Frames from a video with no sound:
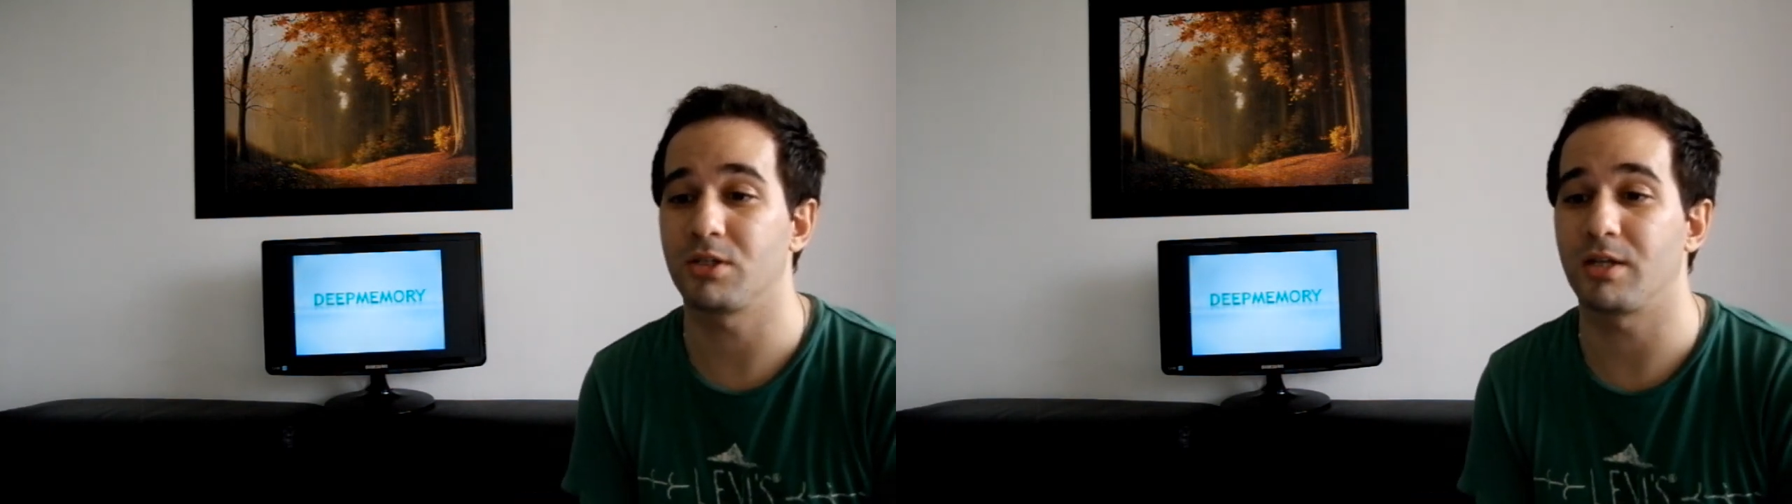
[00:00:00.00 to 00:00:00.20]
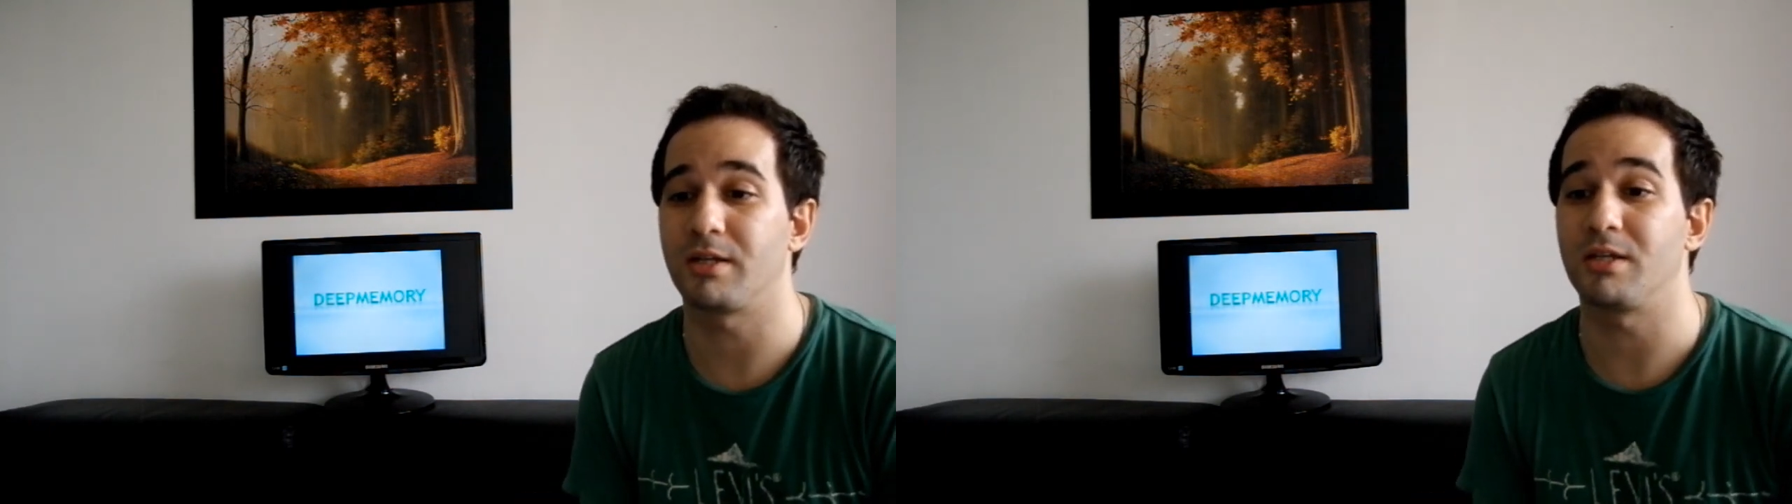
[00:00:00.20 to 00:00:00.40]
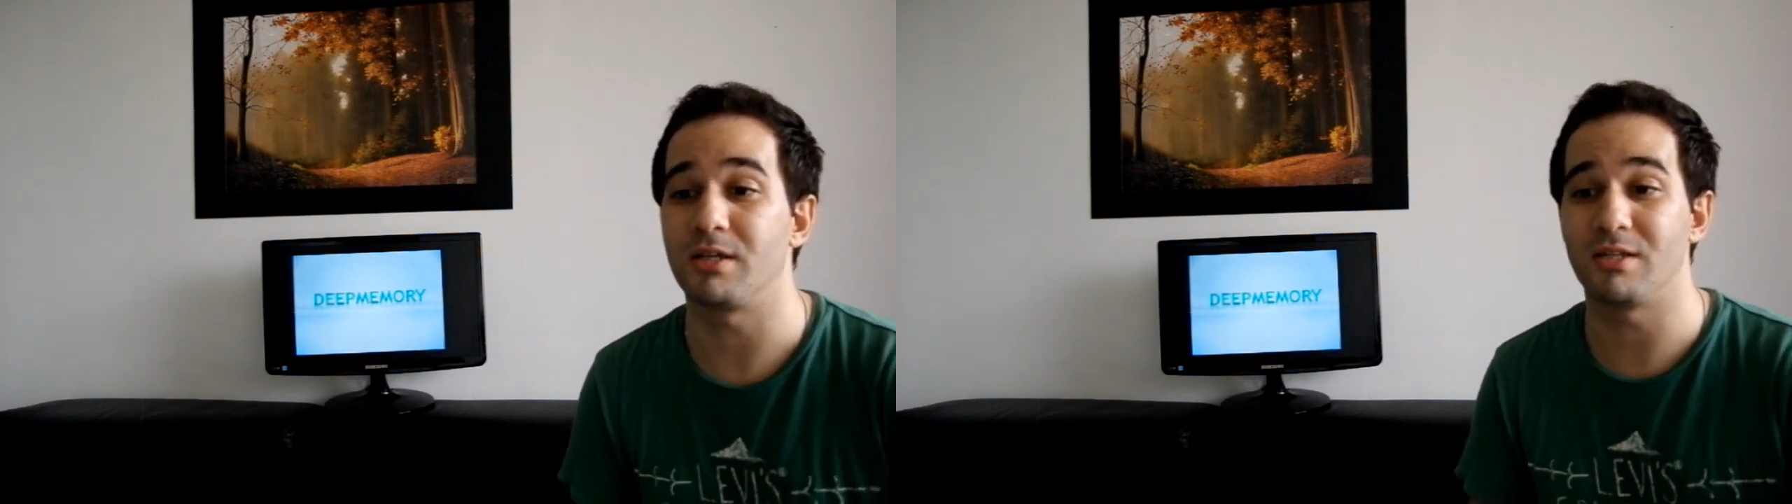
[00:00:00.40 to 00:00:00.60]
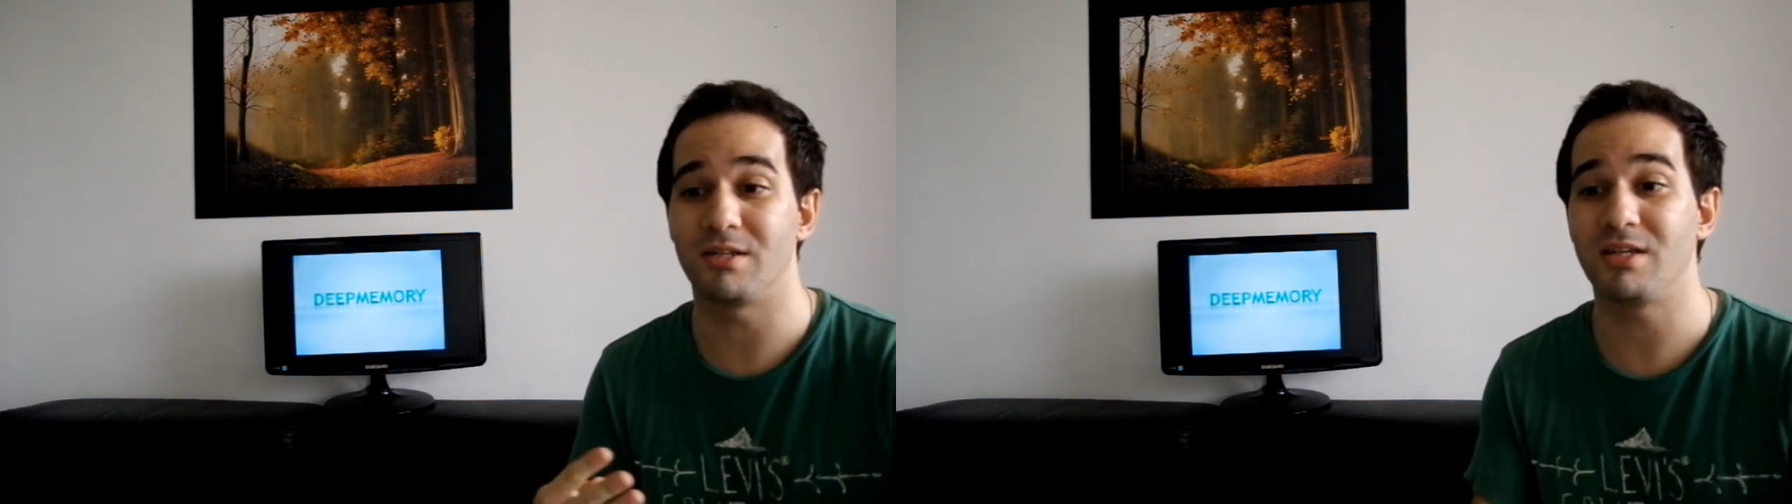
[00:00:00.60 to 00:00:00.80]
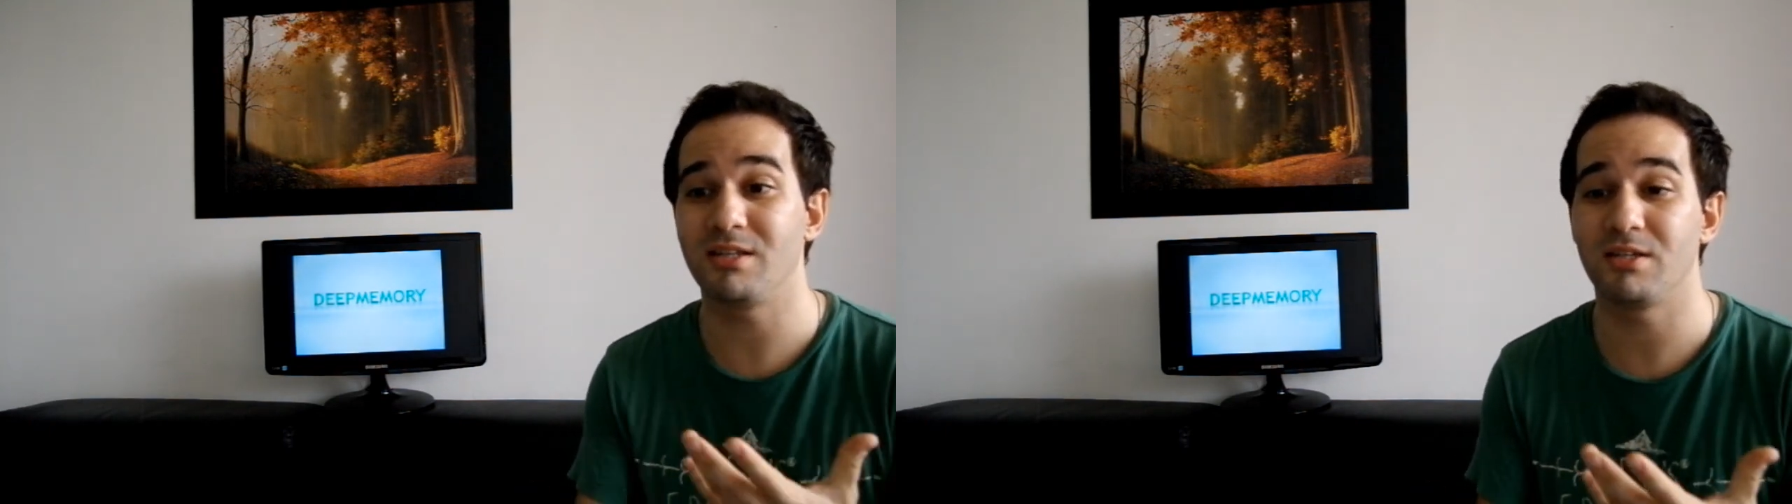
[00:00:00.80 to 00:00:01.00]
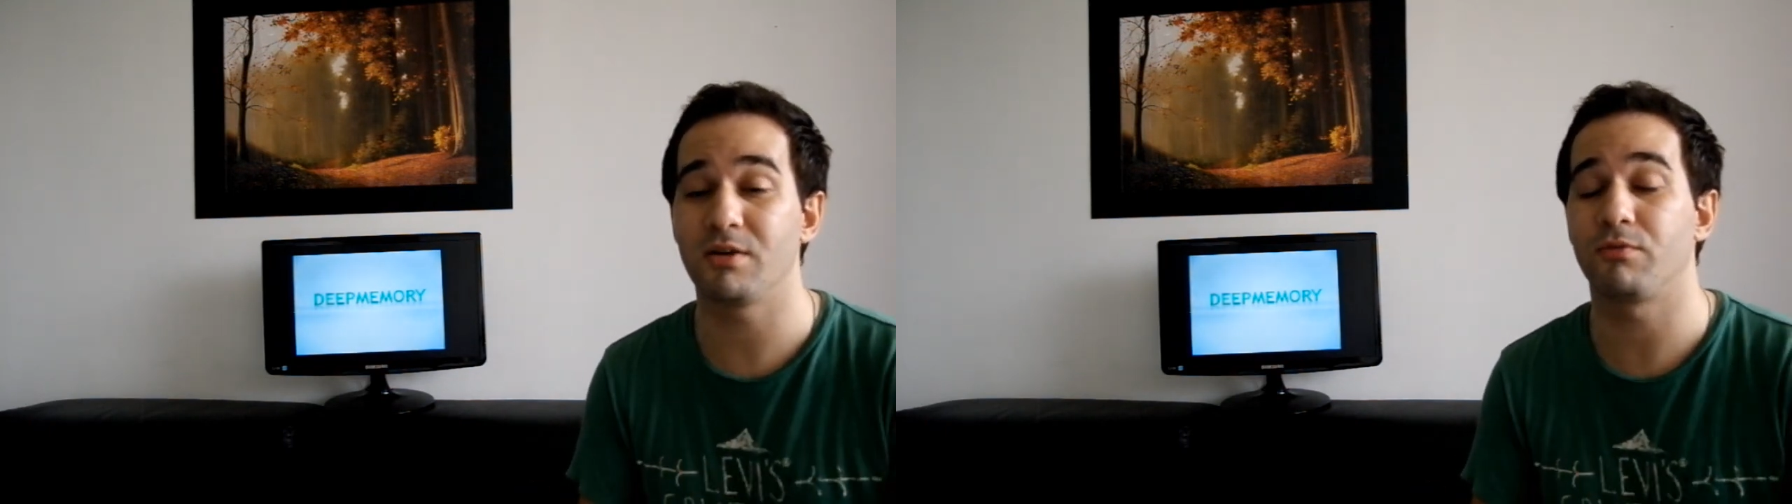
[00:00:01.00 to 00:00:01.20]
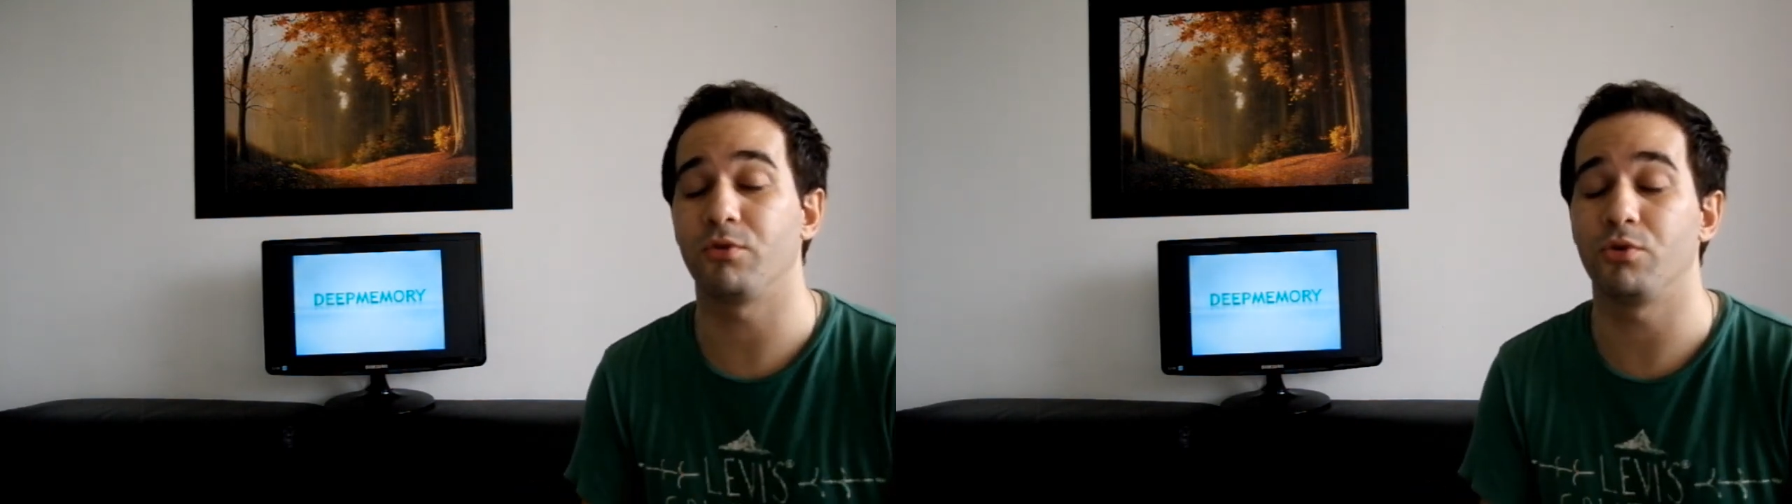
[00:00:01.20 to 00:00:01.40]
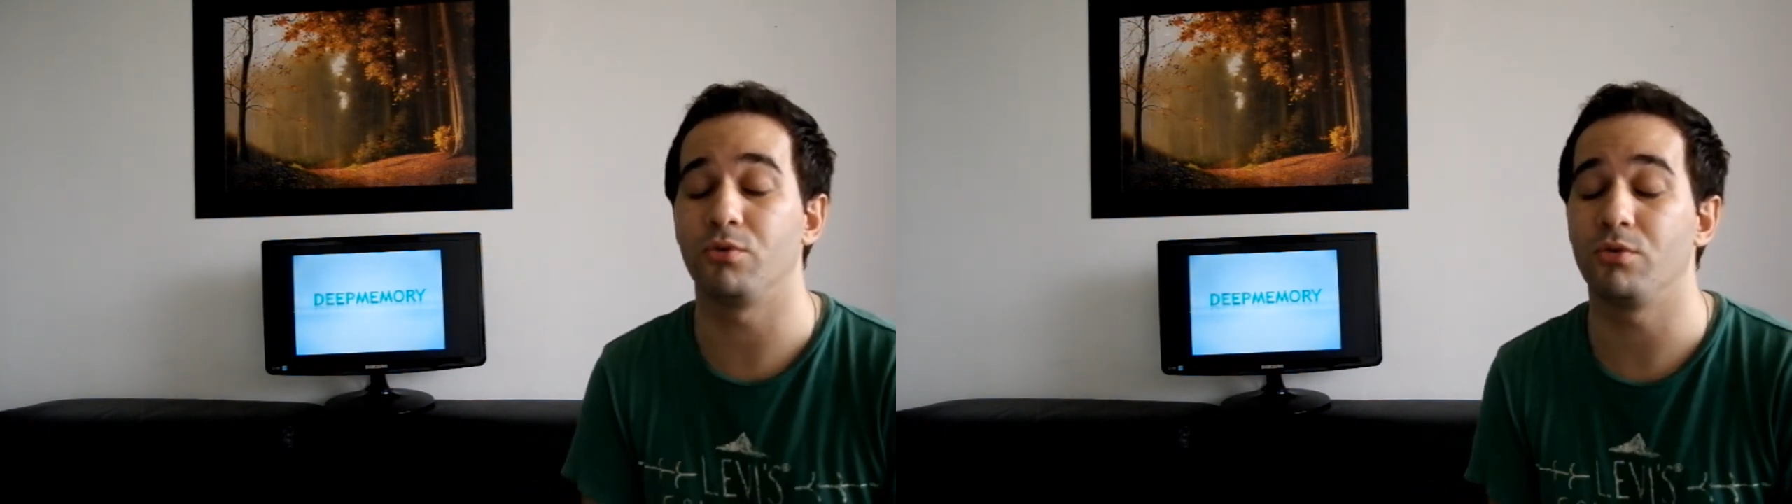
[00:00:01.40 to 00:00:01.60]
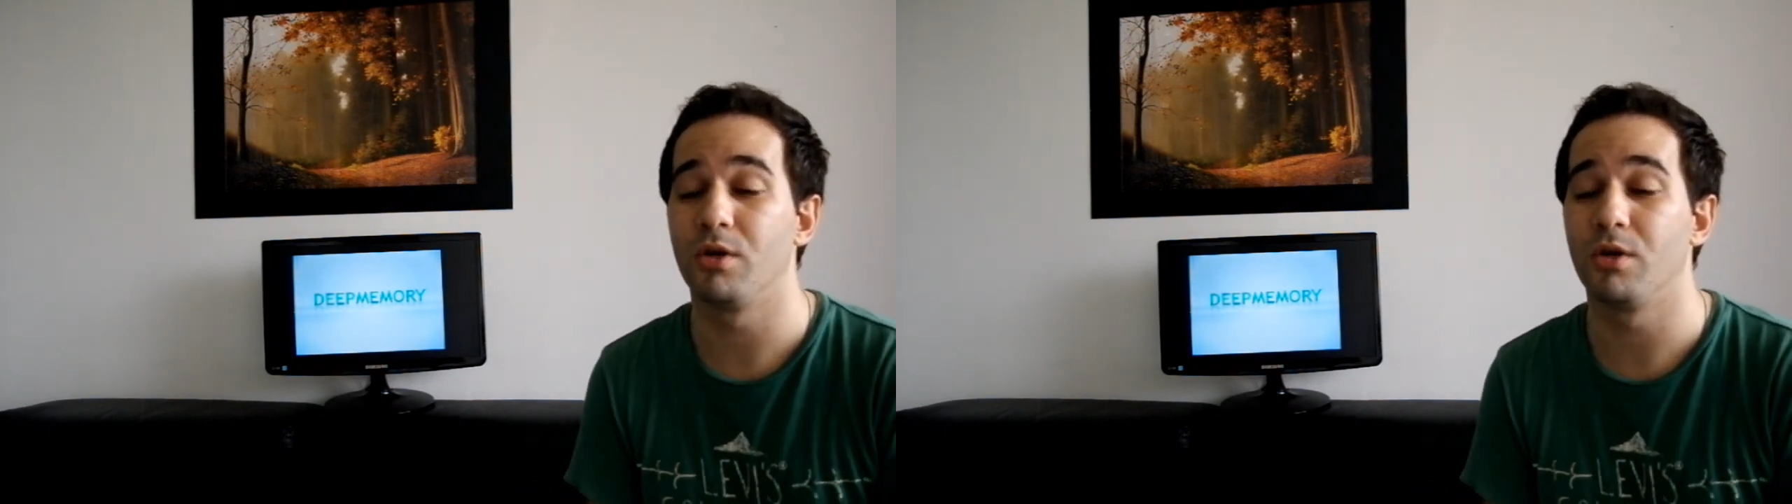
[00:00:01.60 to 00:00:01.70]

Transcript: and it is easier for you